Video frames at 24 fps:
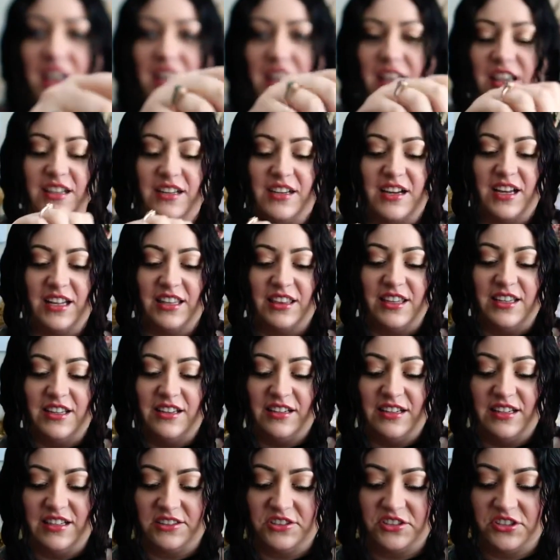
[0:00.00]
and I think
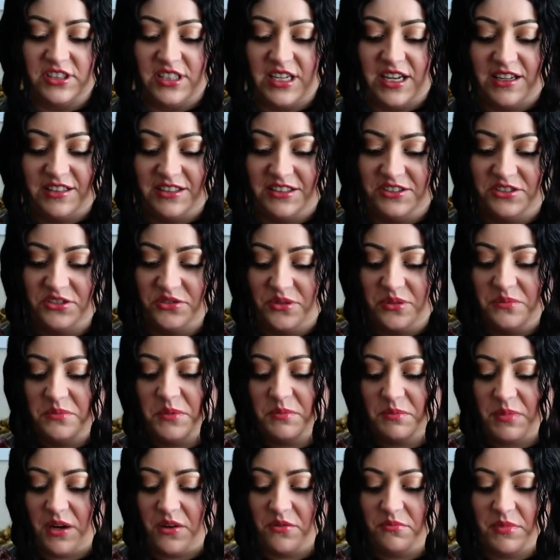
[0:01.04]
I actually had a dream
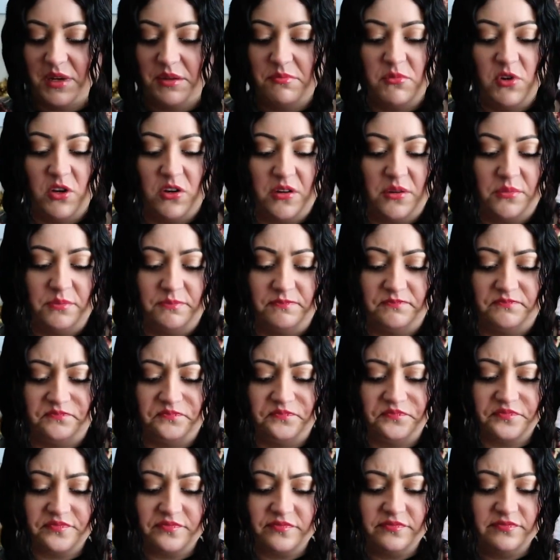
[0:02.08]
about my mom
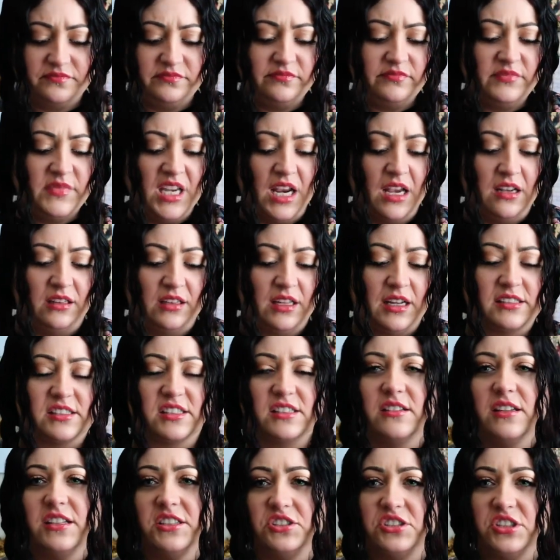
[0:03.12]

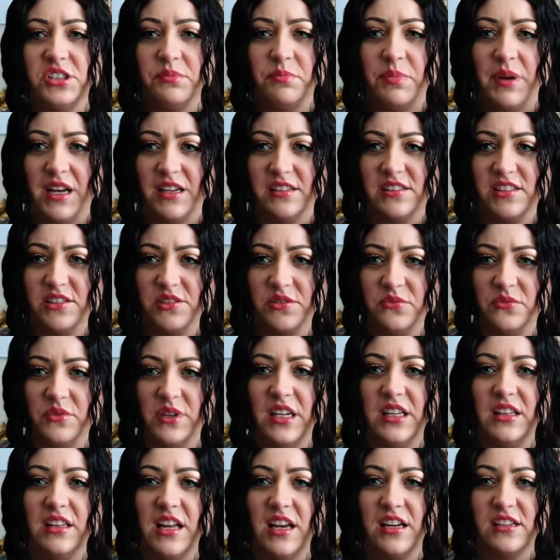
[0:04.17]
last night. She passed
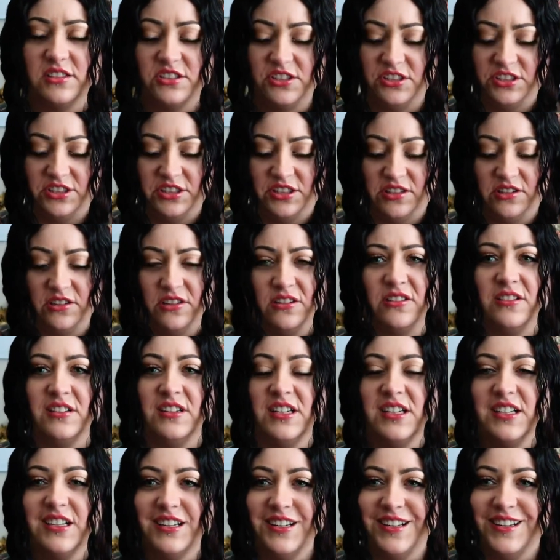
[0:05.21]
away last year,
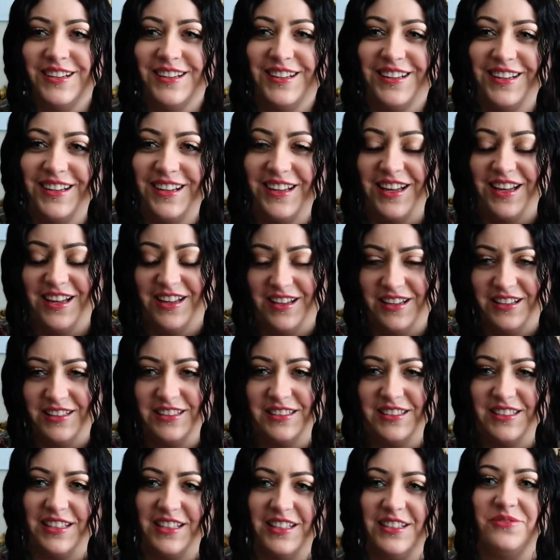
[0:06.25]

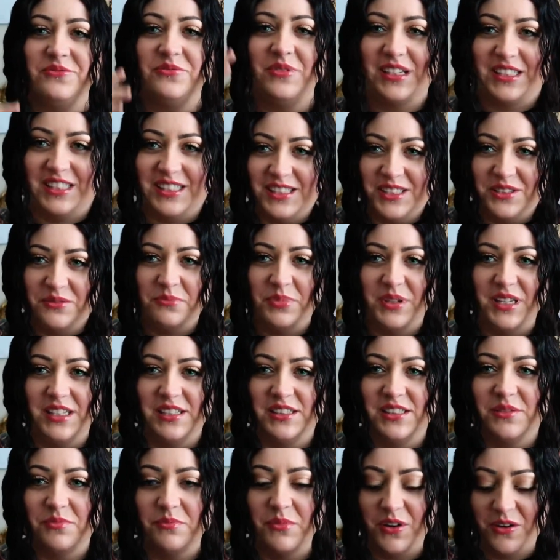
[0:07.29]
and rest in
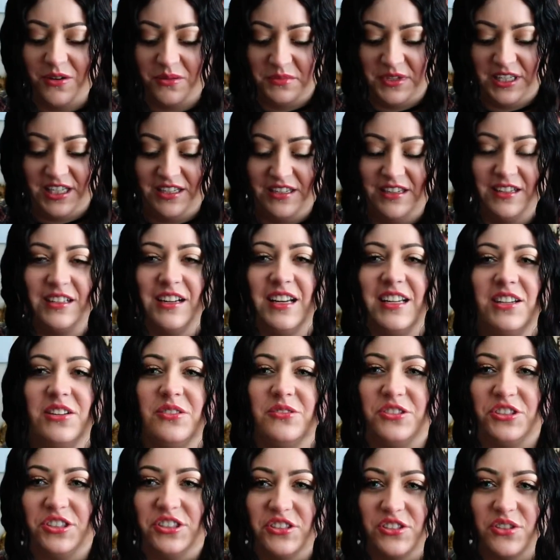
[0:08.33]
peace, Mommy. And I
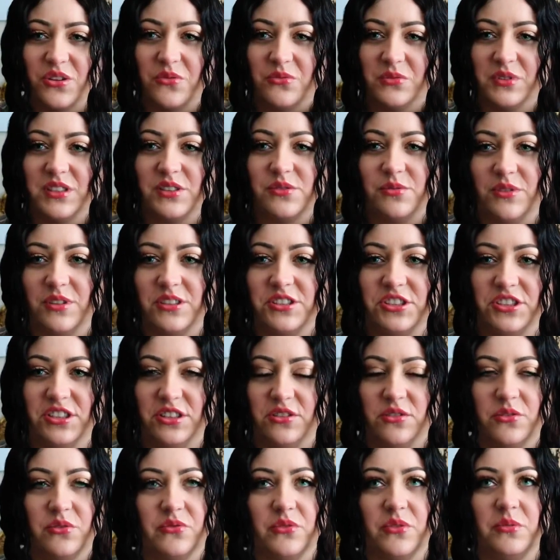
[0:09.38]
know she's always
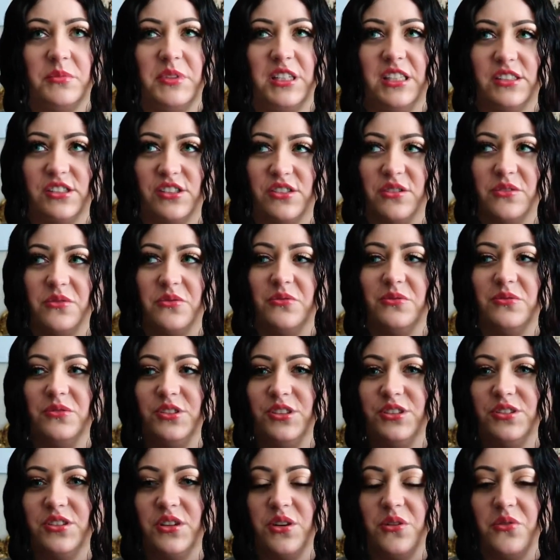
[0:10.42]
watching over me, so
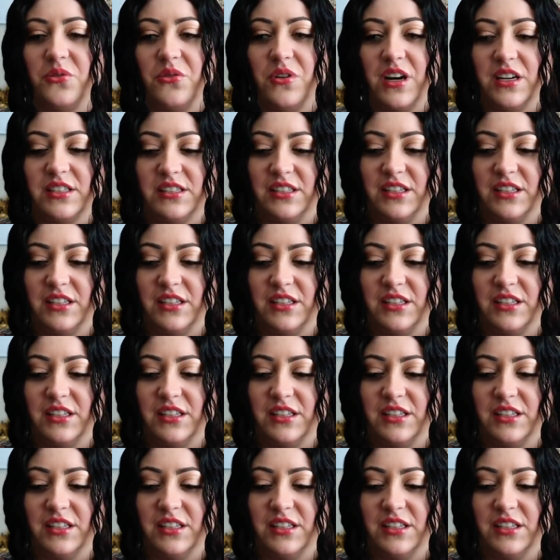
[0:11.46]
you know,